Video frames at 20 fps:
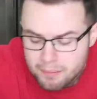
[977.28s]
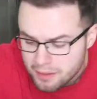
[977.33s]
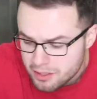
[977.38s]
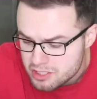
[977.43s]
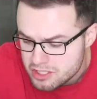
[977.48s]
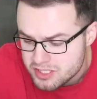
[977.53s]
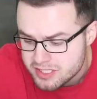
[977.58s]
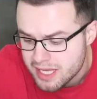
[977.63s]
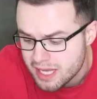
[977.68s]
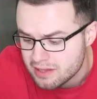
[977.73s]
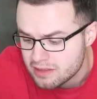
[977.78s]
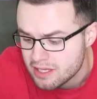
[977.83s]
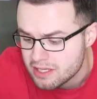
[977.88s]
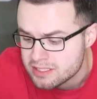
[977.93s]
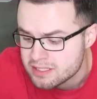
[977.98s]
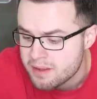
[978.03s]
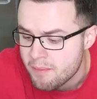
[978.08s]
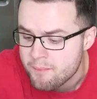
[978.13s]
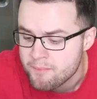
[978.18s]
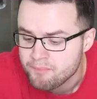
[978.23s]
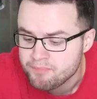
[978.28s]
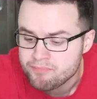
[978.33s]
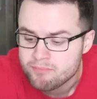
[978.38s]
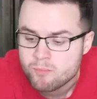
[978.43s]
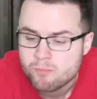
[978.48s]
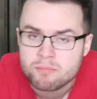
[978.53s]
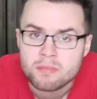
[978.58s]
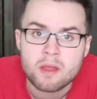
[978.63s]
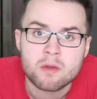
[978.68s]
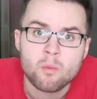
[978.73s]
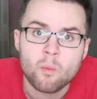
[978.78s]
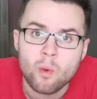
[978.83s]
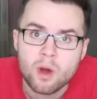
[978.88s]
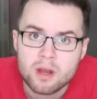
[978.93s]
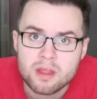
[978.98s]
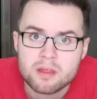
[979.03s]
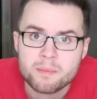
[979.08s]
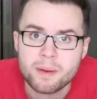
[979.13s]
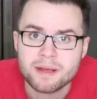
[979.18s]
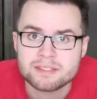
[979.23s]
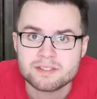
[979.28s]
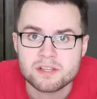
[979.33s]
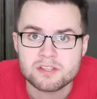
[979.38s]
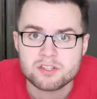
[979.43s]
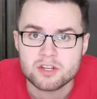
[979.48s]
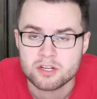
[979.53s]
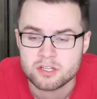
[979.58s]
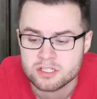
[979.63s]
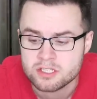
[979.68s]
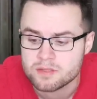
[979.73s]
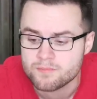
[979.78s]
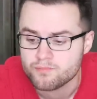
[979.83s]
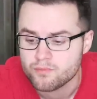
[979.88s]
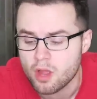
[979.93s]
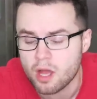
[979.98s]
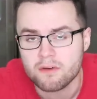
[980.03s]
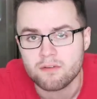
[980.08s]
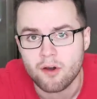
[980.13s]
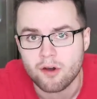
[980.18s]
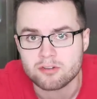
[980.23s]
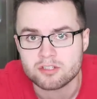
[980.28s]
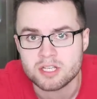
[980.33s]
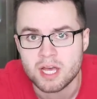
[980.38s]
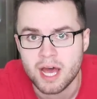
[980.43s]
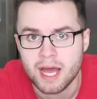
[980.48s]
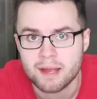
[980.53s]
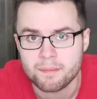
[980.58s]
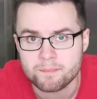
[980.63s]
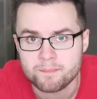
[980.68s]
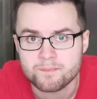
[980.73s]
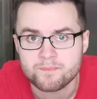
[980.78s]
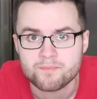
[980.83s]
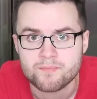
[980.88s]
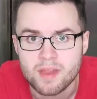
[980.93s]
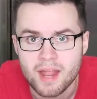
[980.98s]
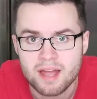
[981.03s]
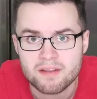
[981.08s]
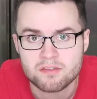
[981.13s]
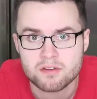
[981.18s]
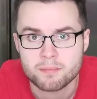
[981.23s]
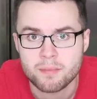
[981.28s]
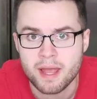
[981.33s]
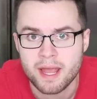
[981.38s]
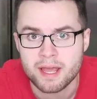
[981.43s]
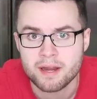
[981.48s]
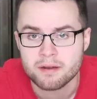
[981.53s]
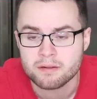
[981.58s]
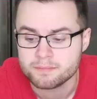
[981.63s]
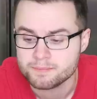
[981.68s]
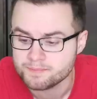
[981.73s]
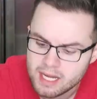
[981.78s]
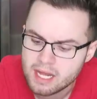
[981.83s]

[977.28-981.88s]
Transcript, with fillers: I'm not just saying this. One of the best desserts of all time ever made.